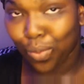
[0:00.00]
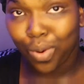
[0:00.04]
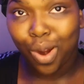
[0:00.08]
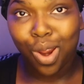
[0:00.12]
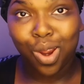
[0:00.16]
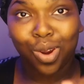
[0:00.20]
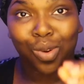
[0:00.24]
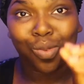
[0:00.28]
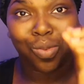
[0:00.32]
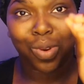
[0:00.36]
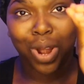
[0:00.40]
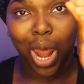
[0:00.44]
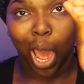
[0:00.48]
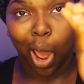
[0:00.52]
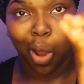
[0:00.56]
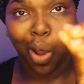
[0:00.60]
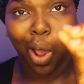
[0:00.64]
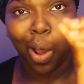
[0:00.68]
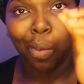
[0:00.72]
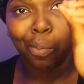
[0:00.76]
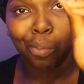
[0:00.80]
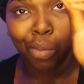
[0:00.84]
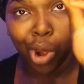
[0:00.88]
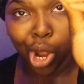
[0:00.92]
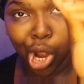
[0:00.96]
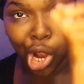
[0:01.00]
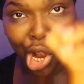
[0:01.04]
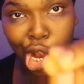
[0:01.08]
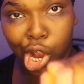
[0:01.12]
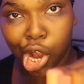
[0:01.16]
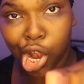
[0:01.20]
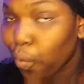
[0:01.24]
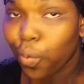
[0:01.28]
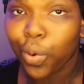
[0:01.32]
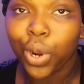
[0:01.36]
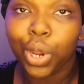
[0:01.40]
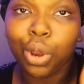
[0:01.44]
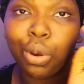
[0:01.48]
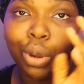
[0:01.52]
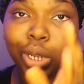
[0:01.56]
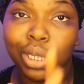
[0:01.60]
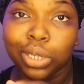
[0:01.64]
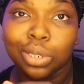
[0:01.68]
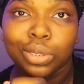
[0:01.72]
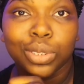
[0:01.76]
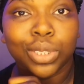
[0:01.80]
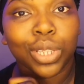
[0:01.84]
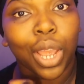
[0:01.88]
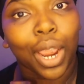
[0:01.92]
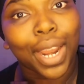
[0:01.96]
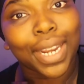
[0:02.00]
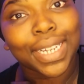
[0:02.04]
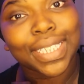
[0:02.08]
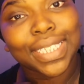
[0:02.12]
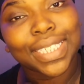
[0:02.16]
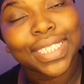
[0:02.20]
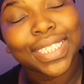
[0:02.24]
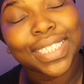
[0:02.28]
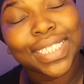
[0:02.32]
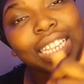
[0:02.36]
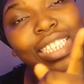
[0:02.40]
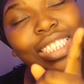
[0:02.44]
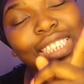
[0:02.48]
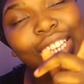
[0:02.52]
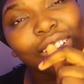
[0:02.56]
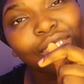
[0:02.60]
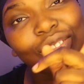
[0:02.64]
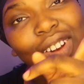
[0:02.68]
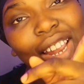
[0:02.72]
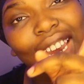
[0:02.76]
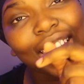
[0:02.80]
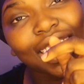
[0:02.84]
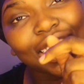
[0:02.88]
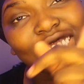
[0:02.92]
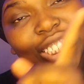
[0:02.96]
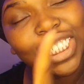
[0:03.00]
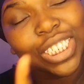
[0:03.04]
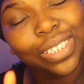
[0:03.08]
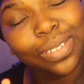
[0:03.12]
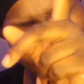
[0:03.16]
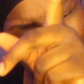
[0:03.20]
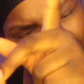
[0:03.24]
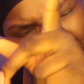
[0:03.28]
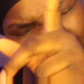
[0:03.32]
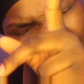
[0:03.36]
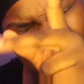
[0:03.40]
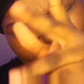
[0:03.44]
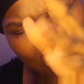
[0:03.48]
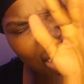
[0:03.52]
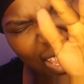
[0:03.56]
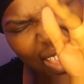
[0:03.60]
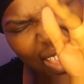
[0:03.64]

work without a mirror. We're going to start. Let's get right into this.